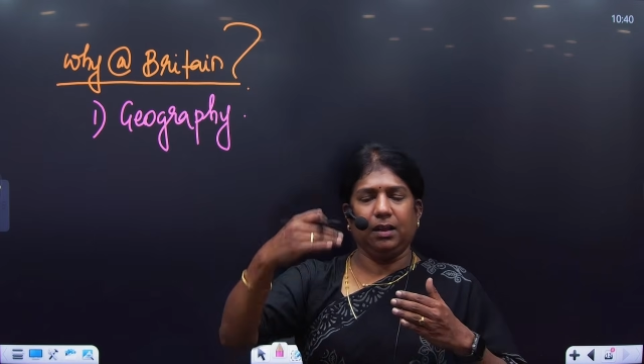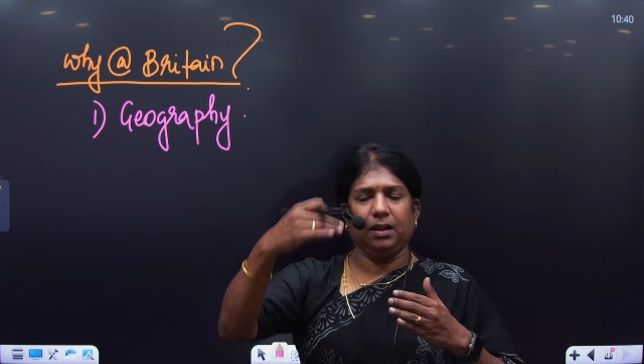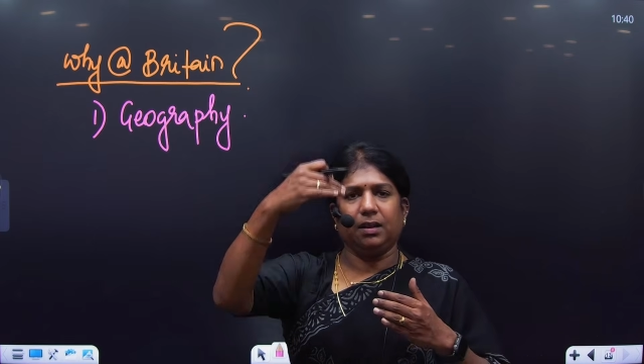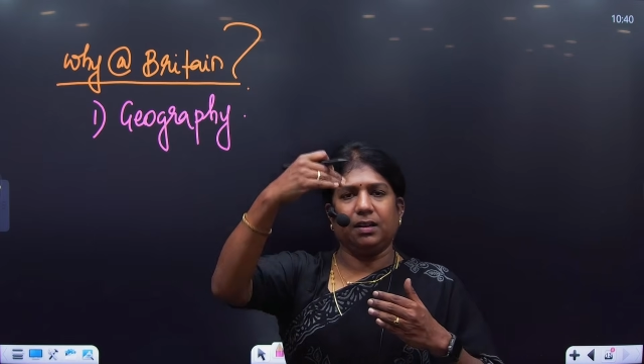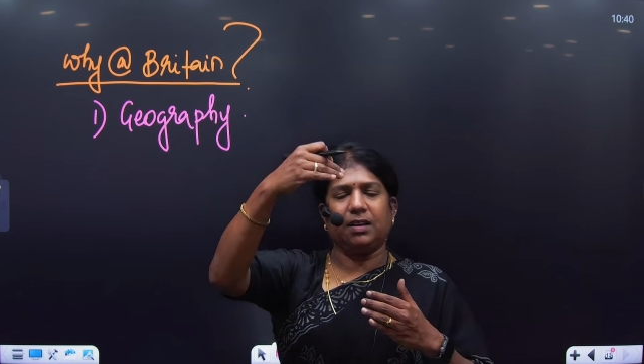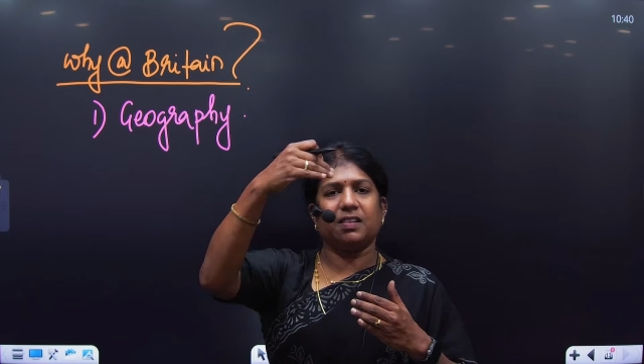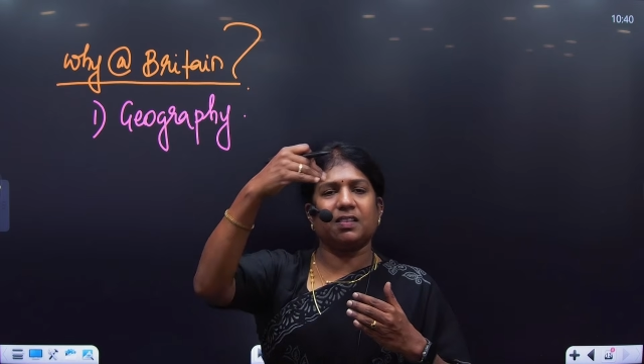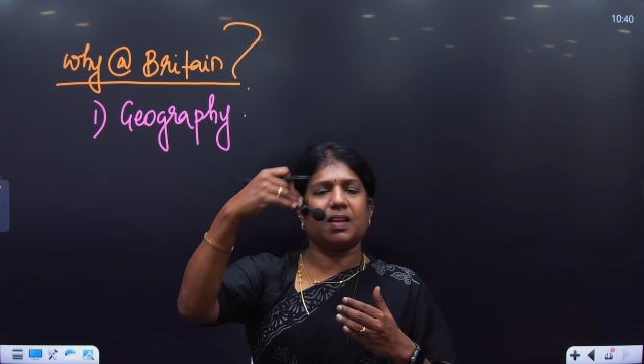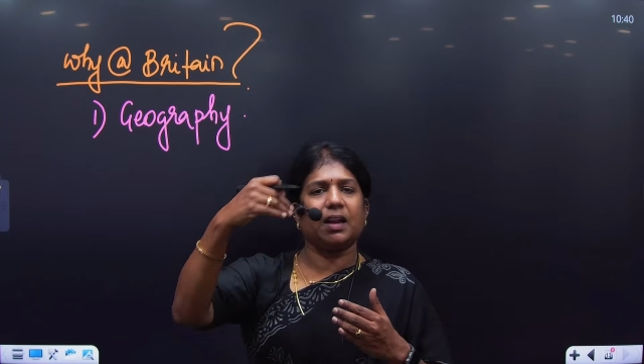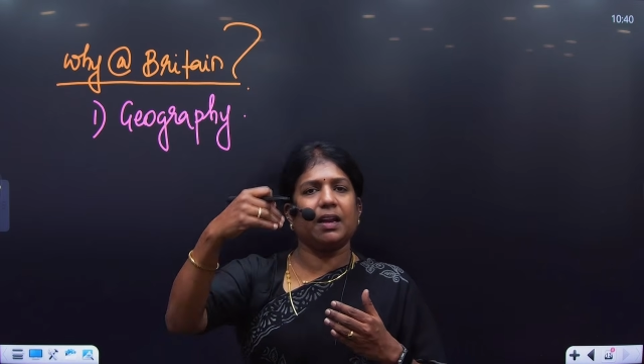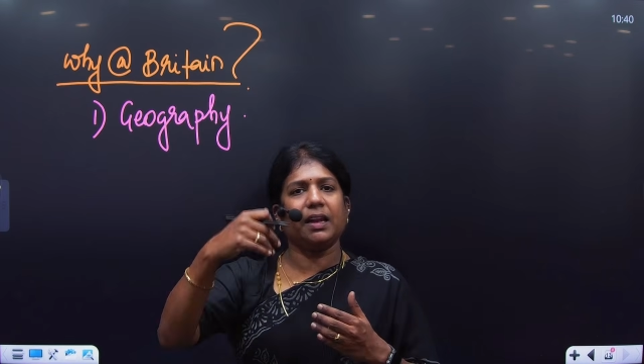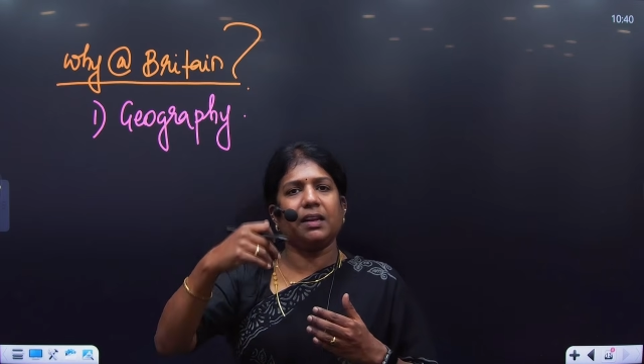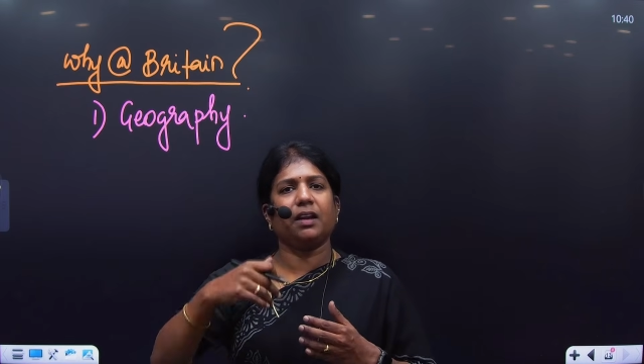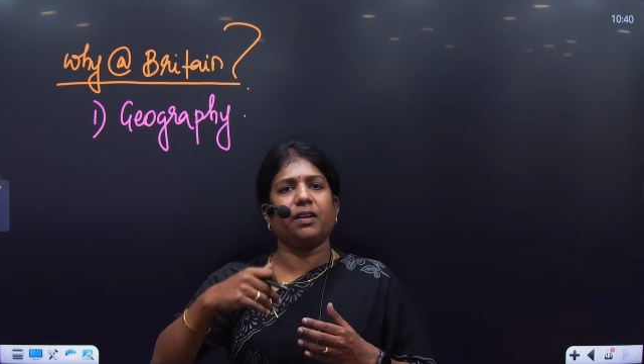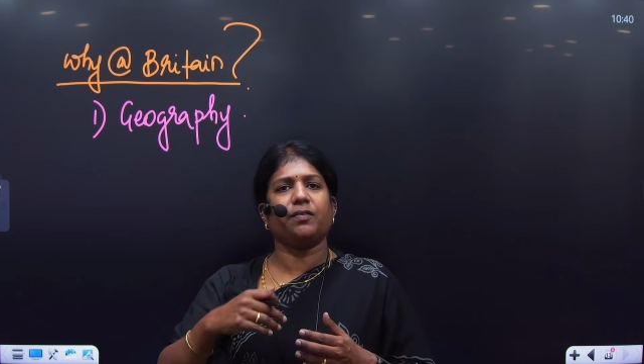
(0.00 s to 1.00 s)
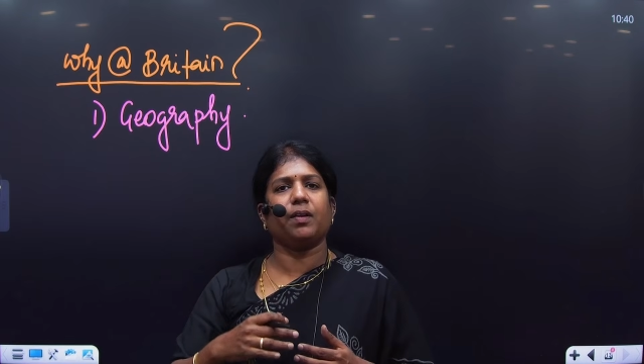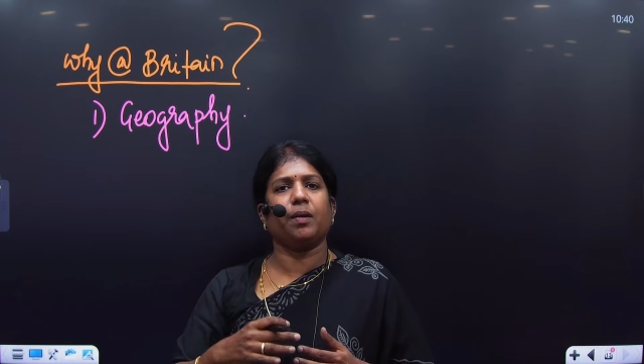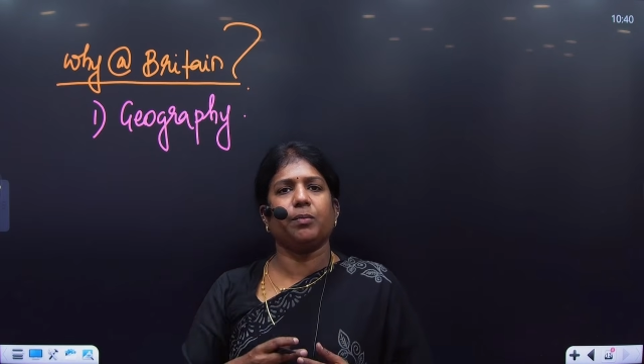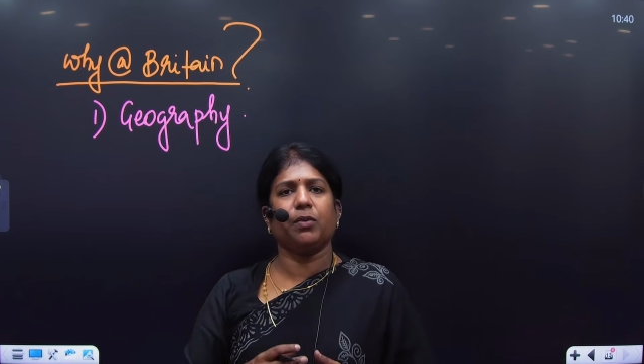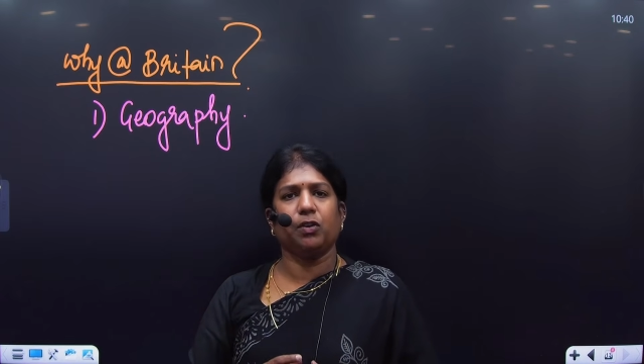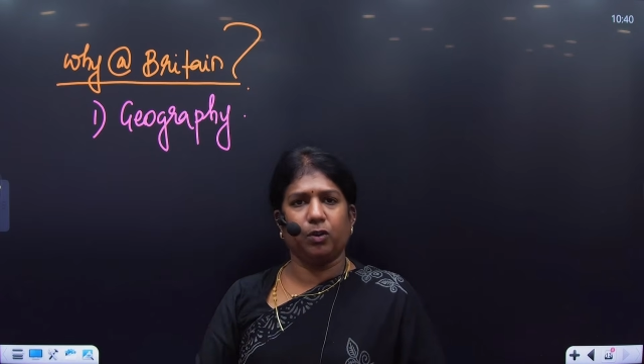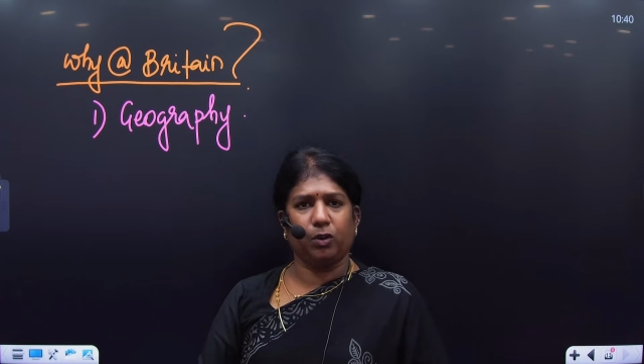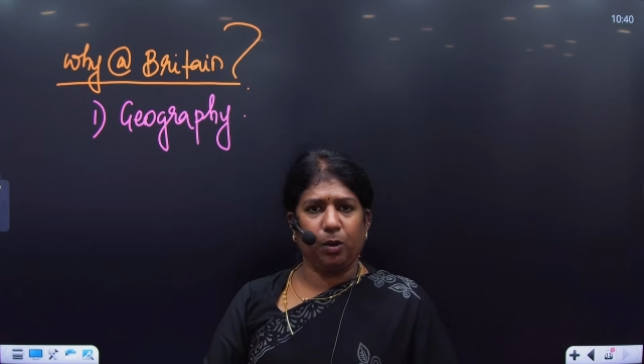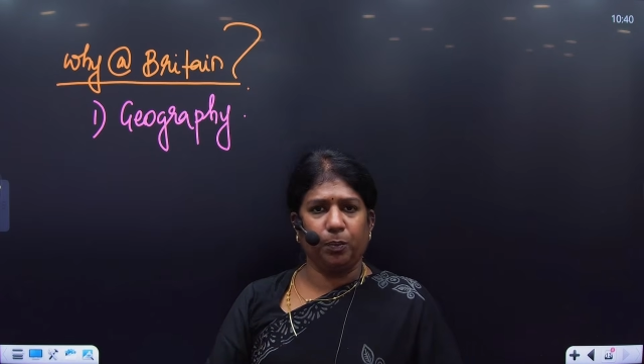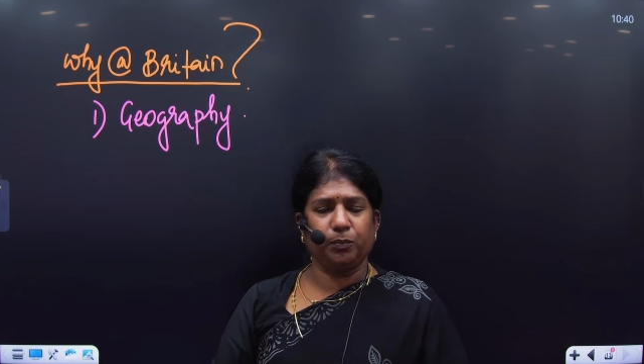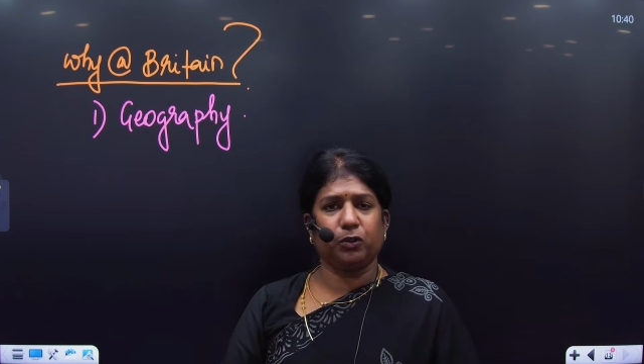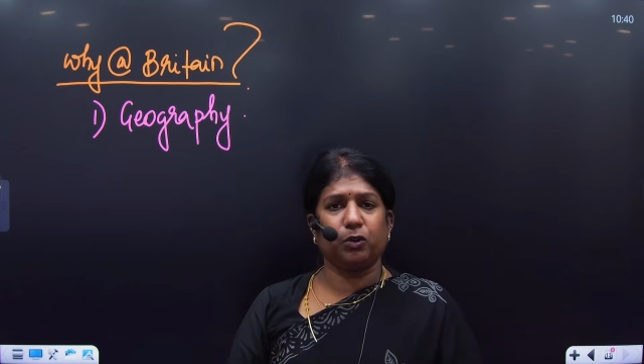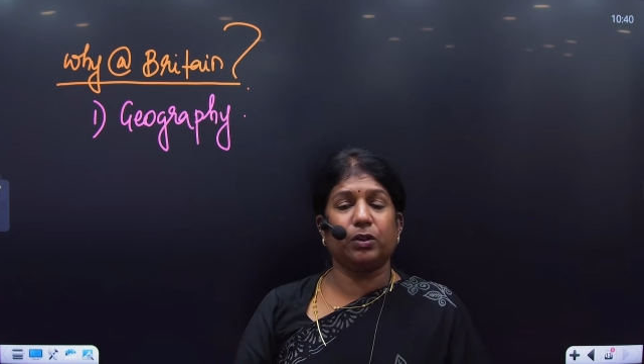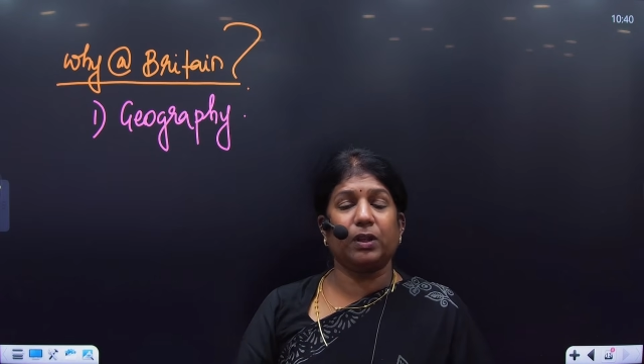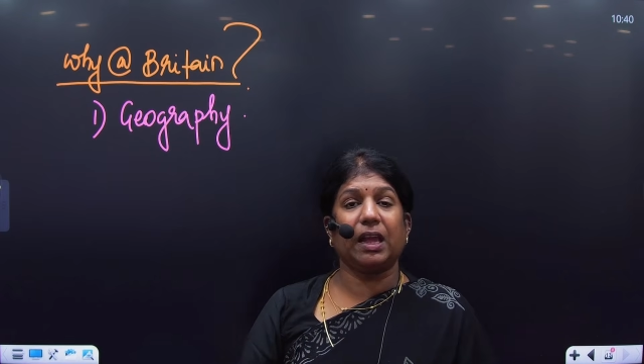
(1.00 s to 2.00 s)
disconnected from Europe
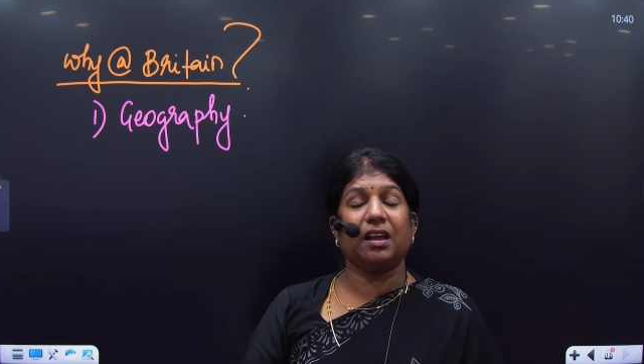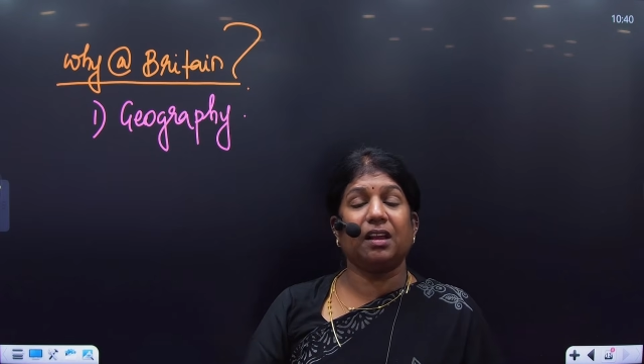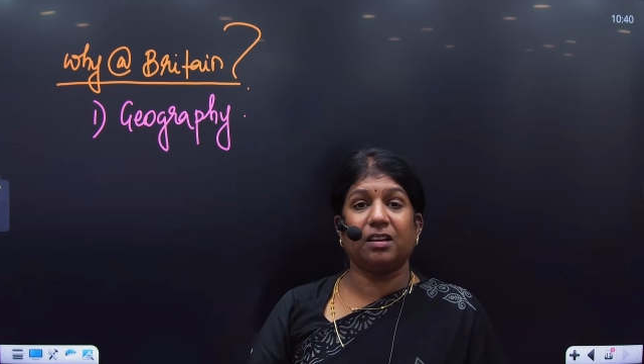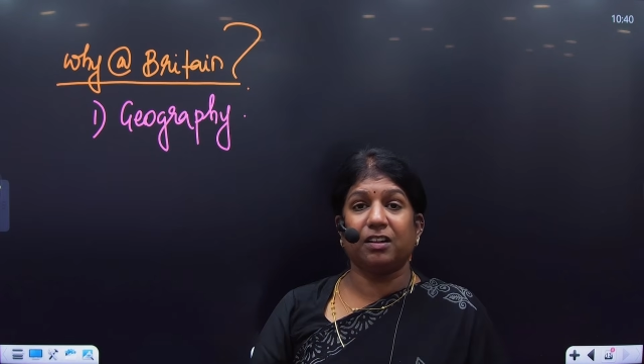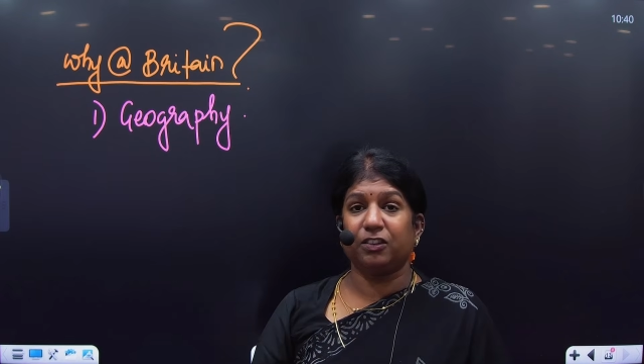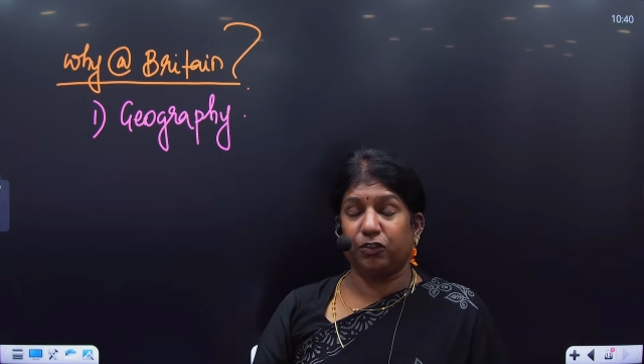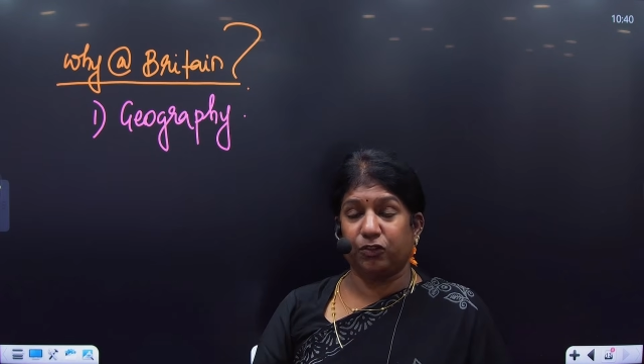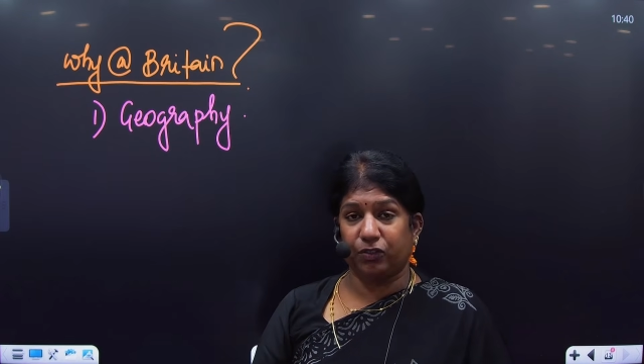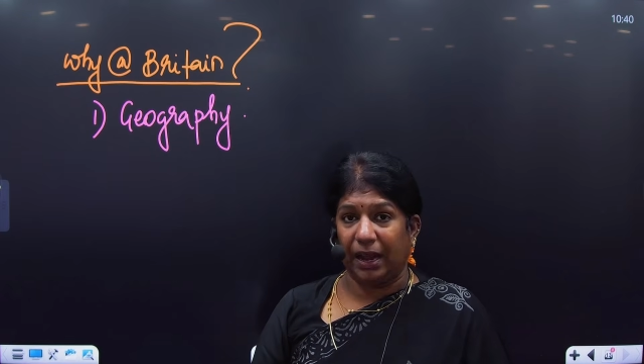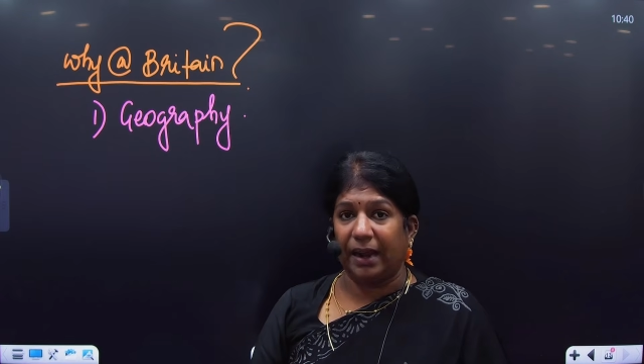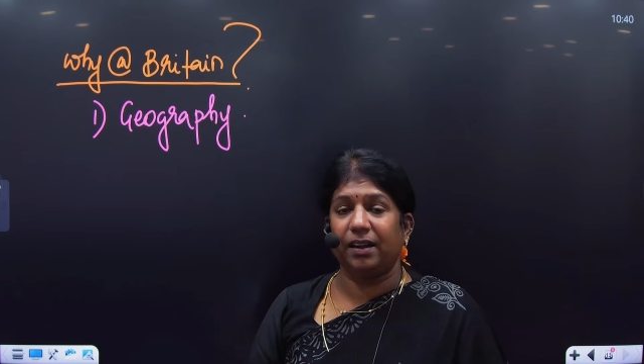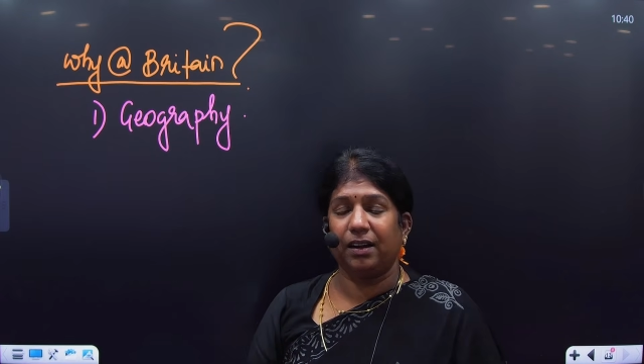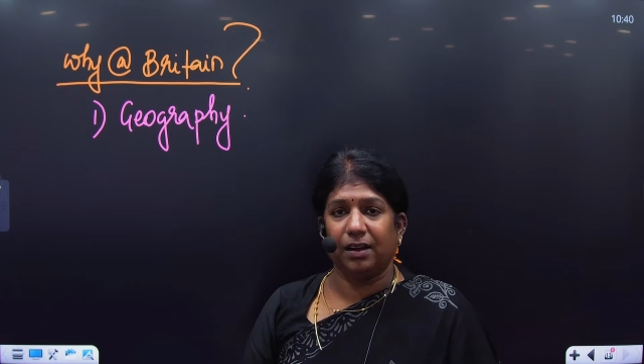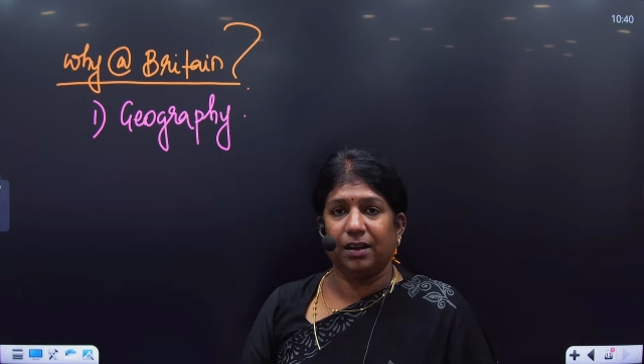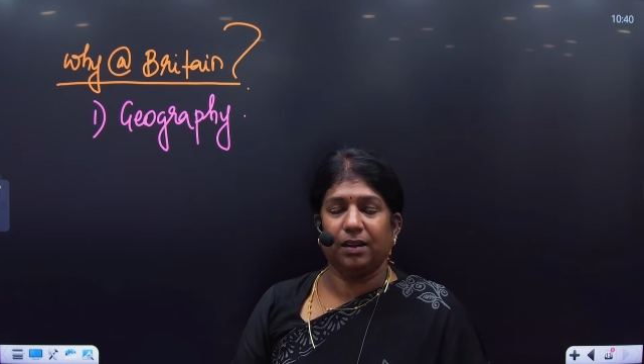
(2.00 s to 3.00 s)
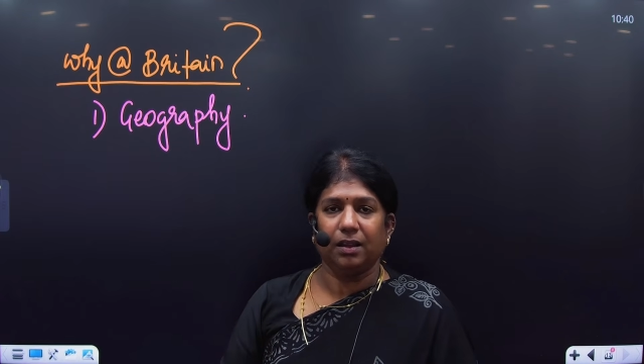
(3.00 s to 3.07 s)
through the English Channel.